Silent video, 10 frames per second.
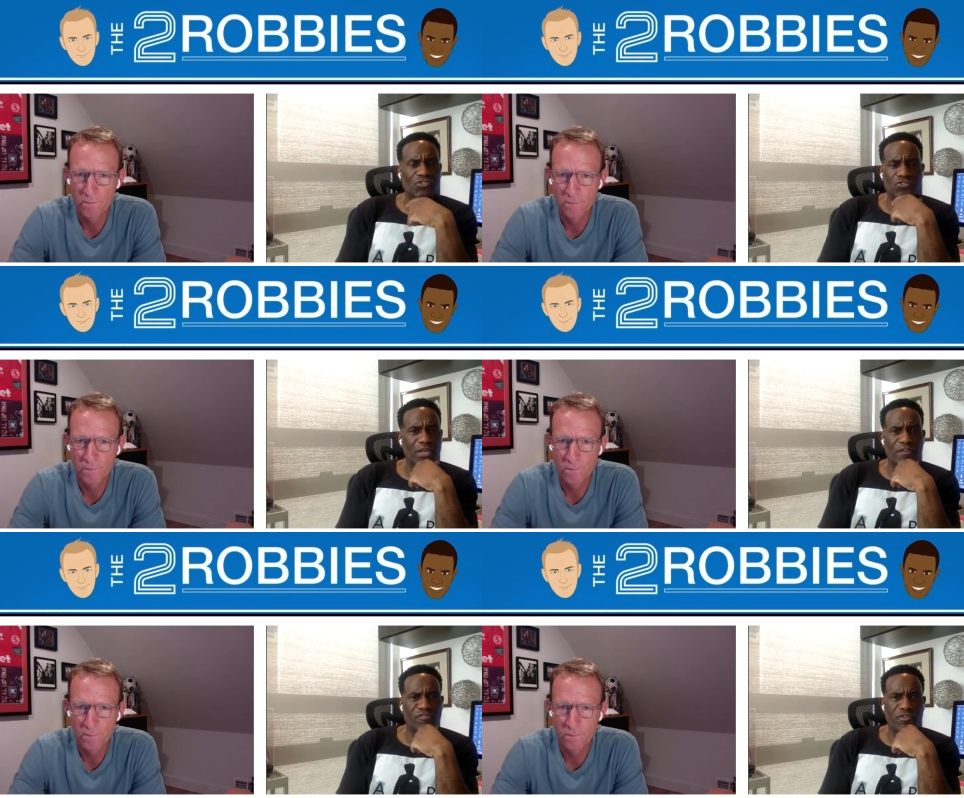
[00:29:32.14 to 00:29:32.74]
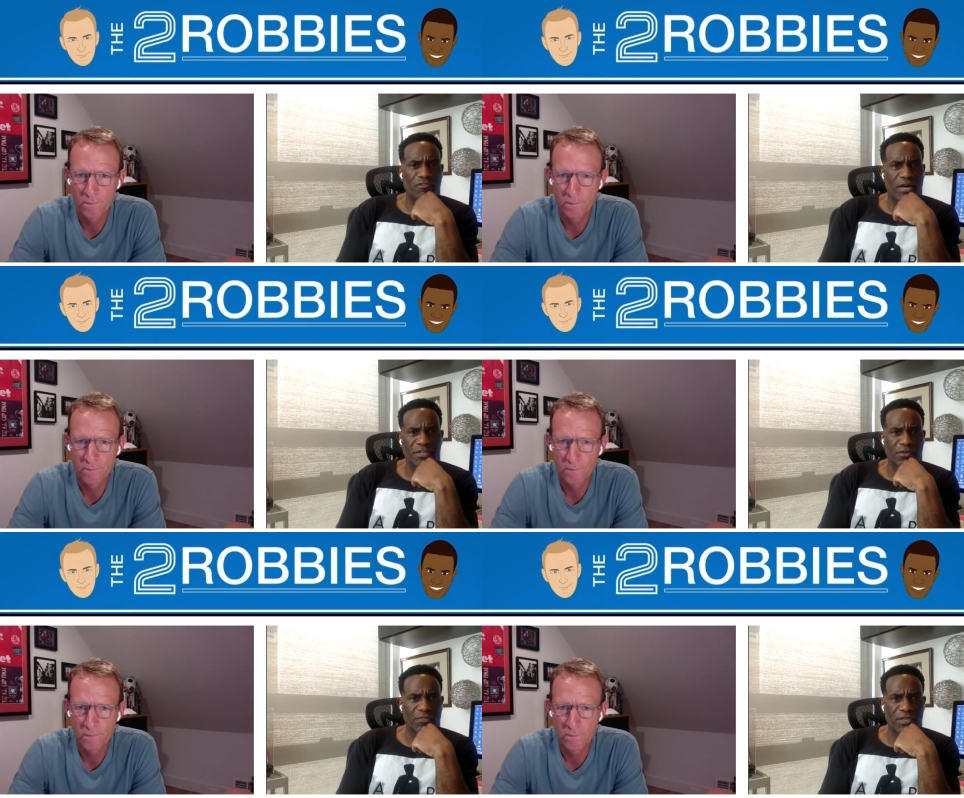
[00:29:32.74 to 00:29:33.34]
Speaker 1: doesn't get a free ride
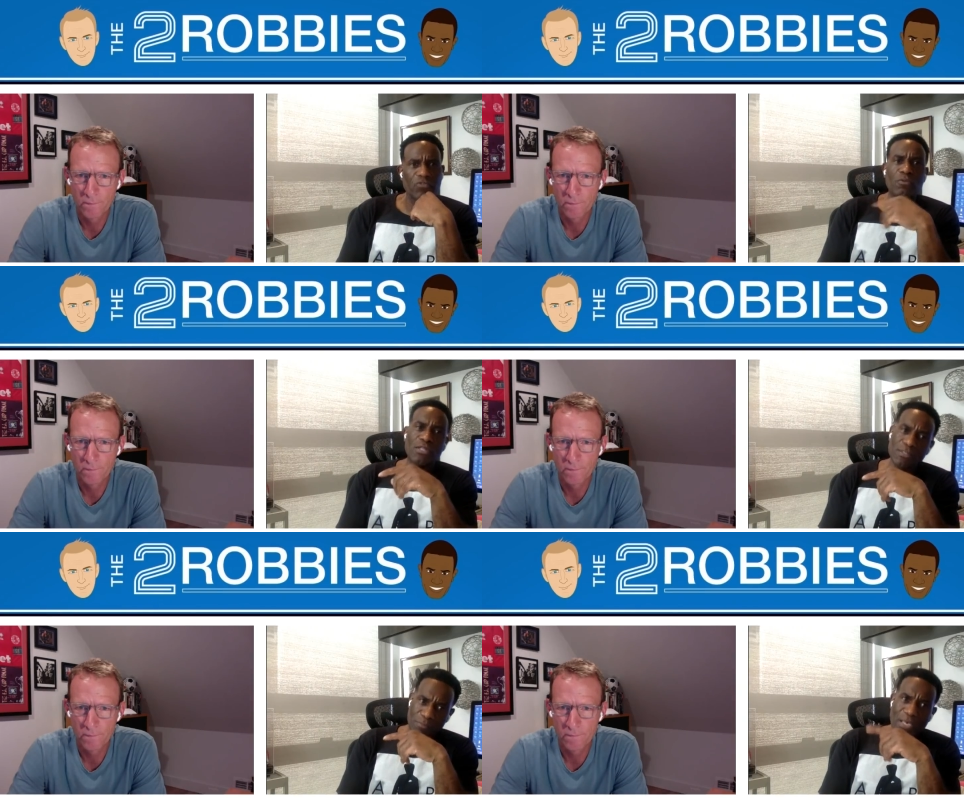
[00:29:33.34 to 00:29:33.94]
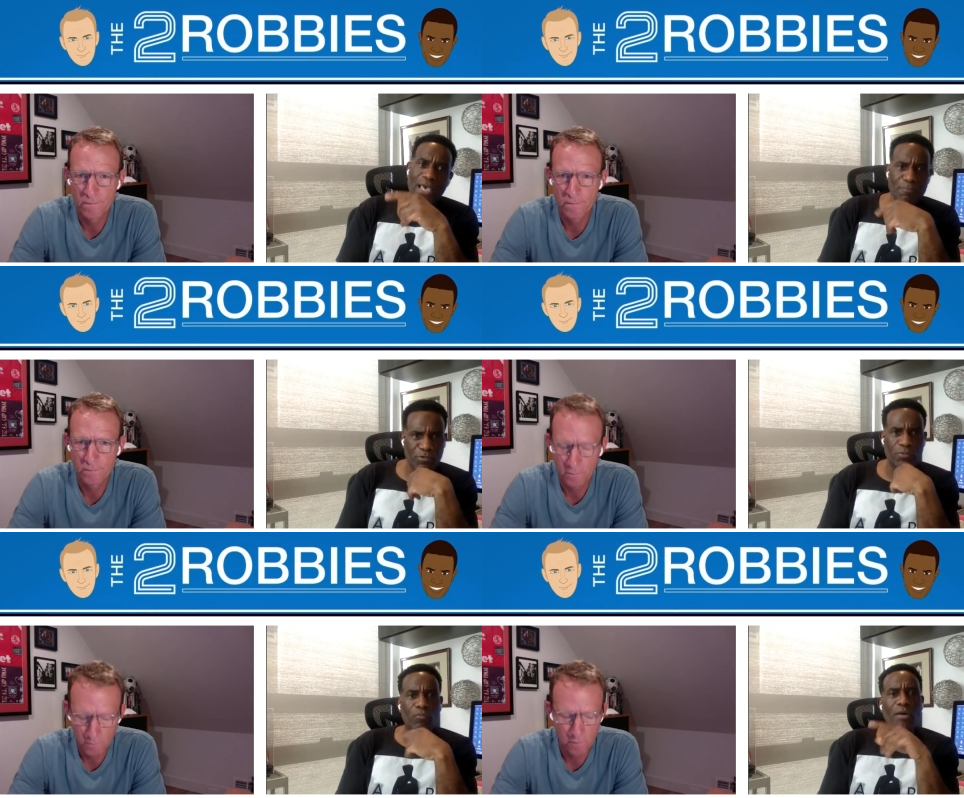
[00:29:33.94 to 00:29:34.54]
on this. Hey,
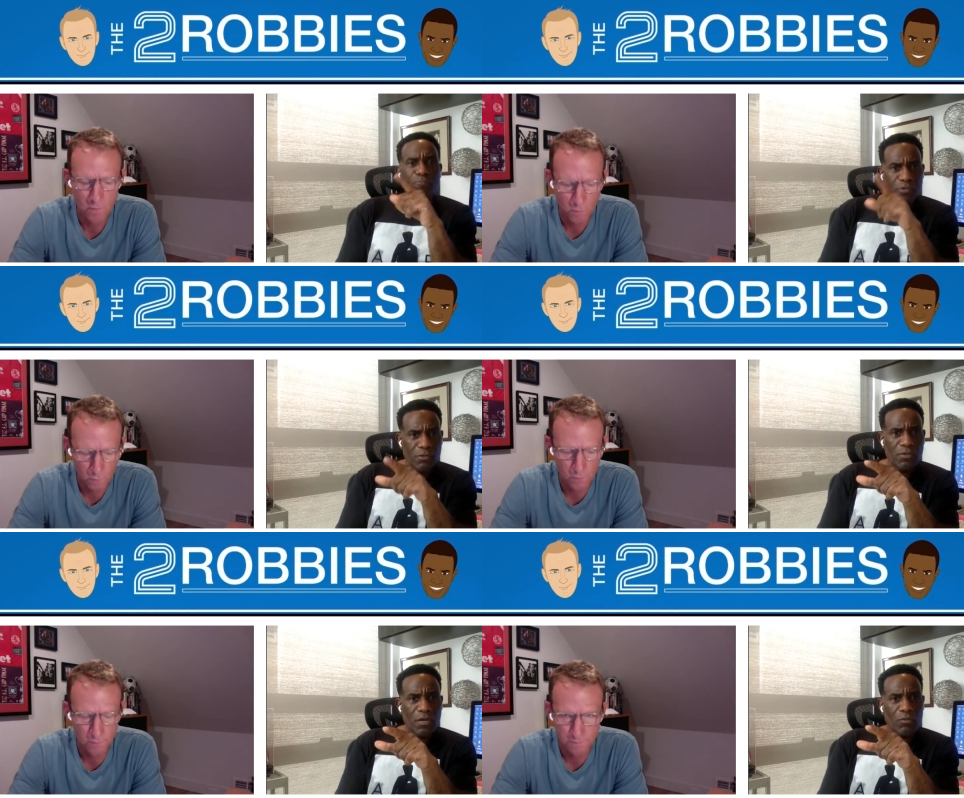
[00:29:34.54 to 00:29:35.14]
Bru- when Bruno,